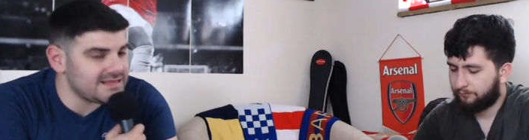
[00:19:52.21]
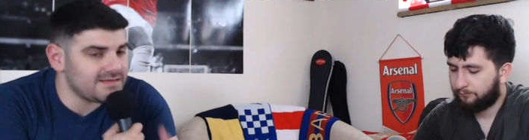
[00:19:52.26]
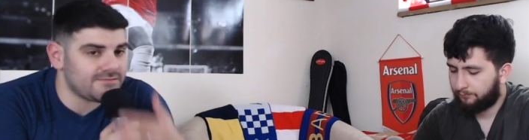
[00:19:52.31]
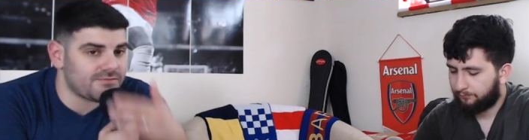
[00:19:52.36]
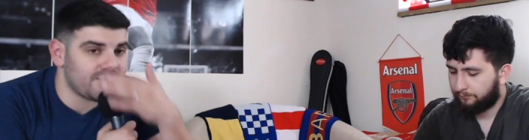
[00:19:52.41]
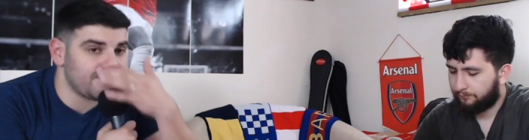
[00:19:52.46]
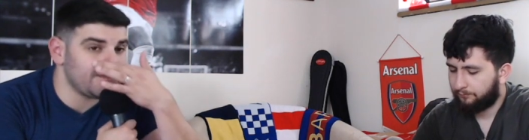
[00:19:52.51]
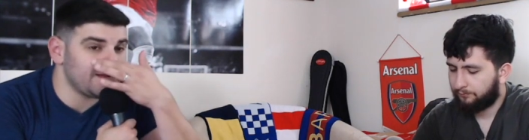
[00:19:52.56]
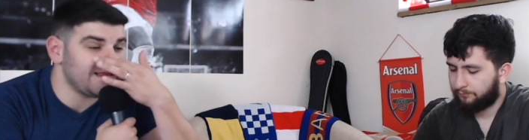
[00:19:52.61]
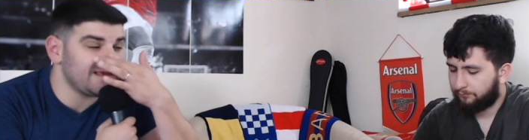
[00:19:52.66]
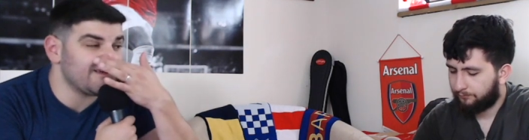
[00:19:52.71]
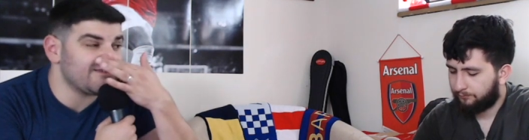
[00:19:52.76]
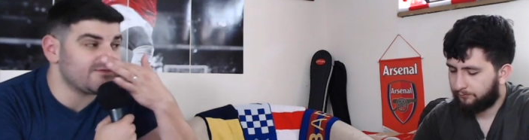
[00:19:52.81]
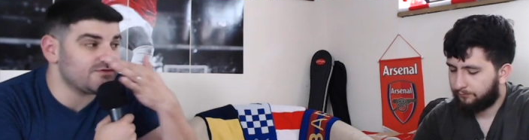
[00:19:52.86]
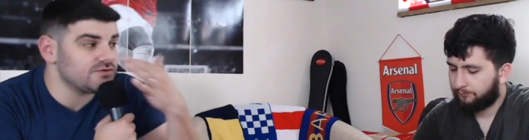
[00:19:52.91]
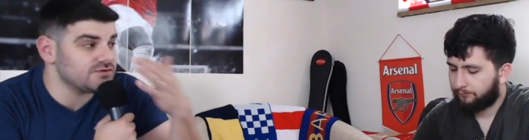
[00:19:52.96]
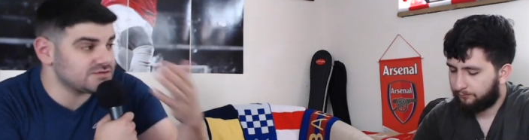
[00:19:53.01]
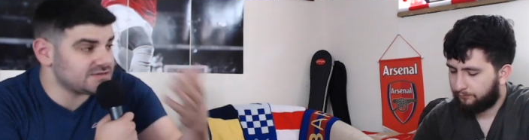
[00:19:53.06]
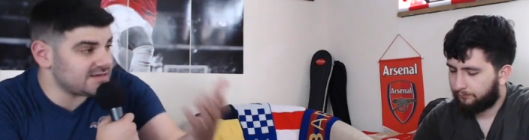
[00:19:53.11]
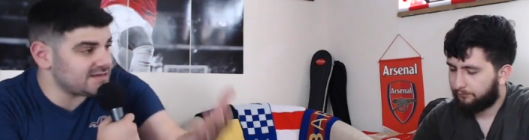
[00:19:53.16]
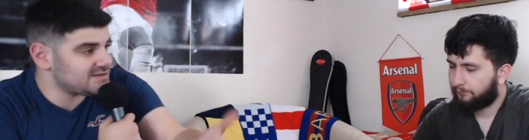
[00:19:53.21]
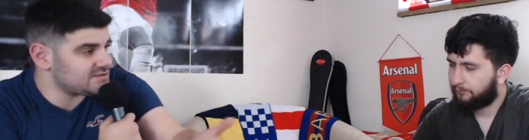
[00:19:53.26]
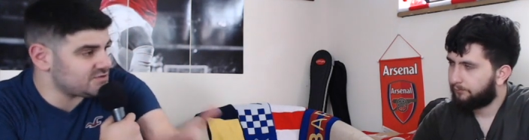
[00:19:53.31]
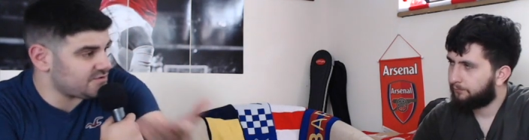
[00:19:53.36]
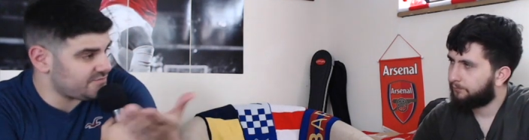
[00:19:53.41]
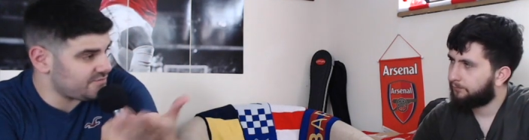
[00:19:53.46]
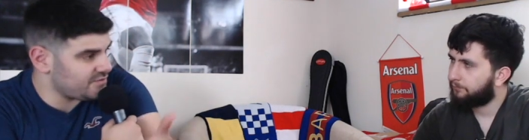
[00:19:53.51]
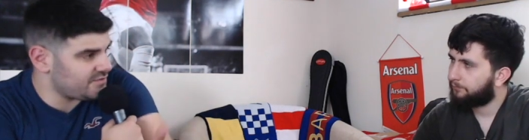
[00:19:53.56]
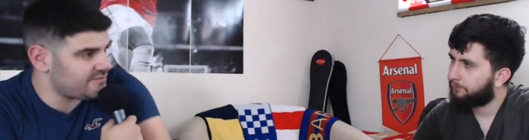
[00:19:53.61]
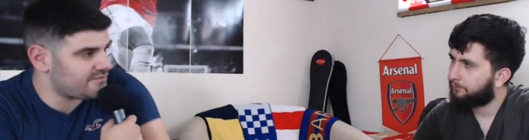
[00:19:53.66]
Speaker 1: The Premier League, of course, kicks
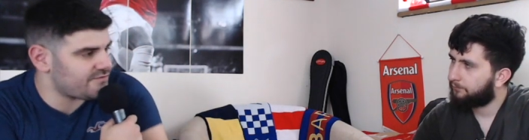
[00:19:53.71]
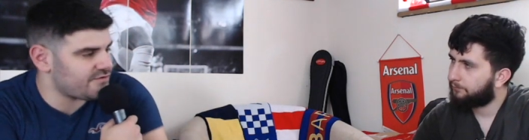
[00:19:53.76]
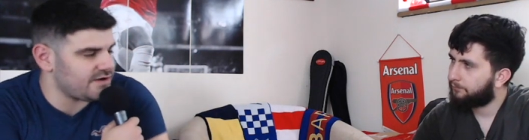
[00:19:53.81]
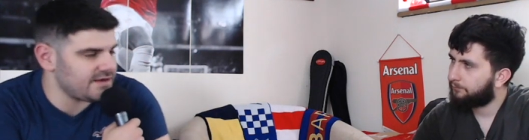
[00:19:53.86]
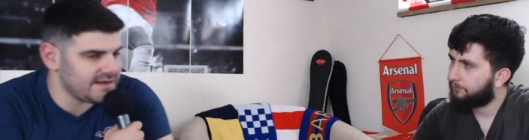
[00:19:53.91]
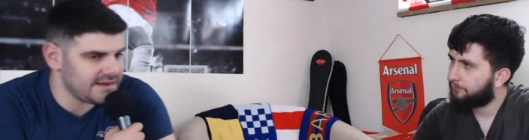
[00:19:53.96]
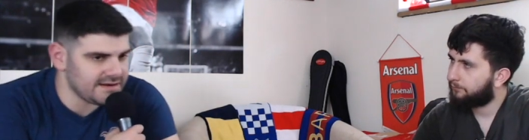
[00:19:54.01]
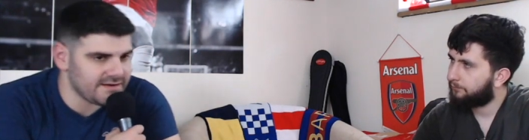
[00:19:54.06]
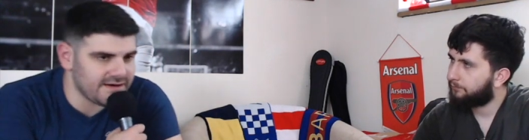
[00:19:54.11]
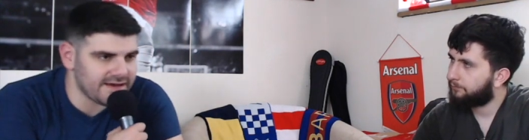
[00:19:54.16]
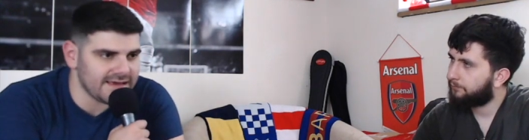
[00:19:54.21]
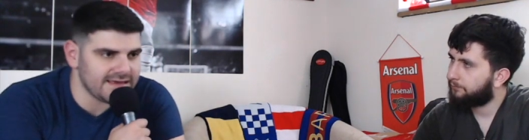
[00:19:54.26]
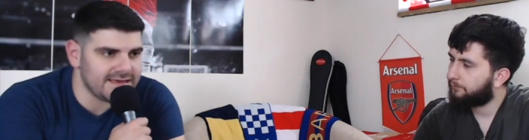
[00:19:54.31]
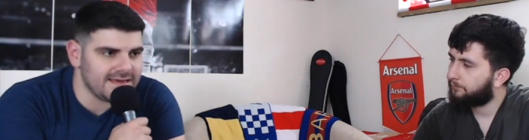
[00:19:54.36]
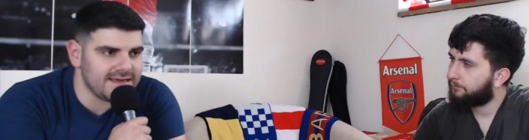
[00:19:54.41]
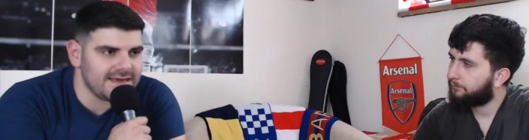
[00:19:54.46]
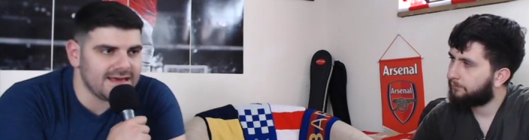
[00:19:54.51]
off on the Friday night.